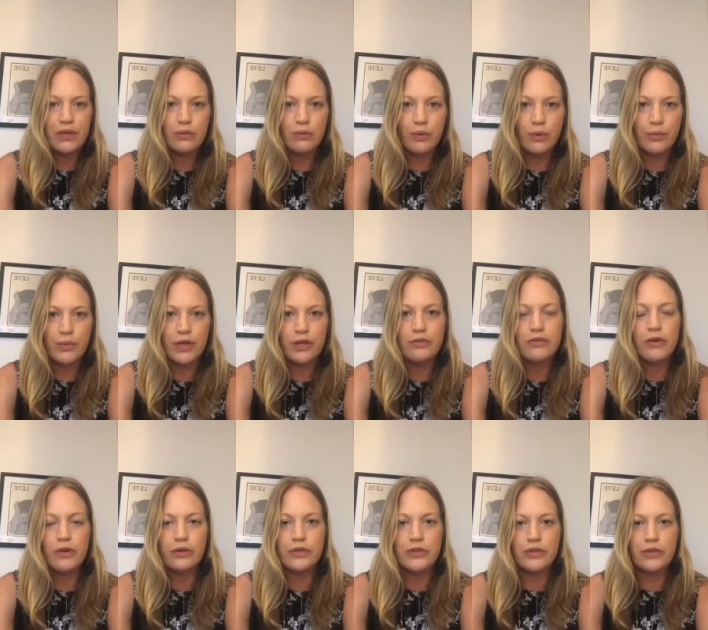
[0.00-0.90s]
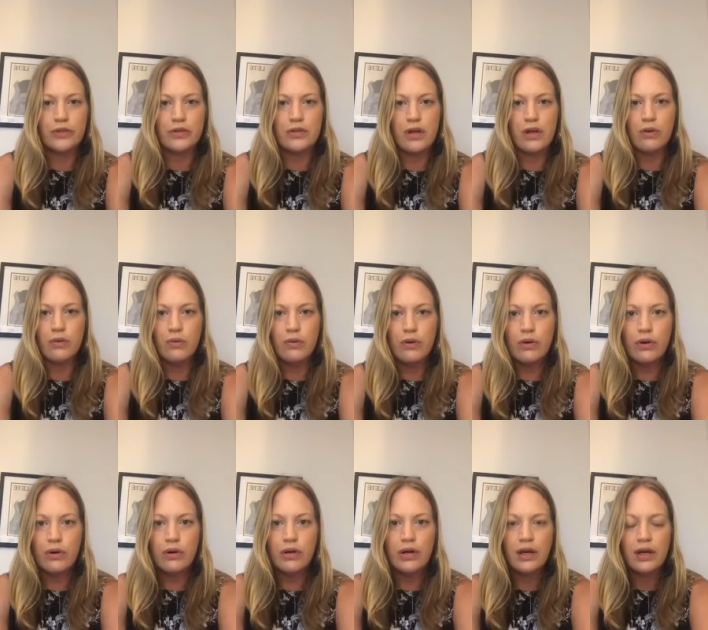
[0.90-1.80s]

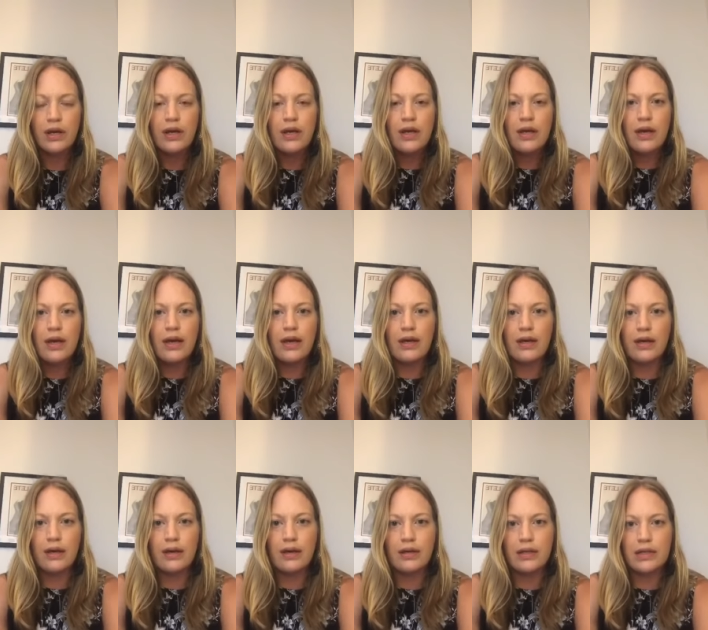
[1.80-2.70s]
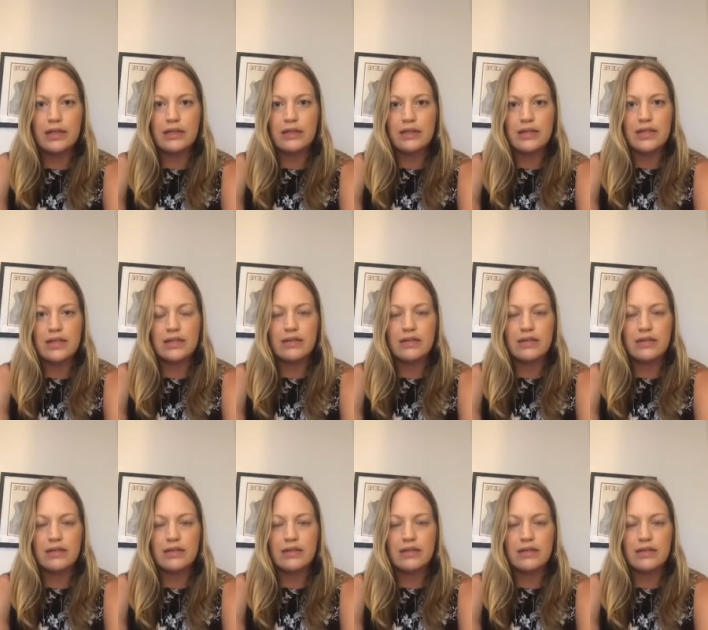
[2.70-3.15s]
womanofculture.org and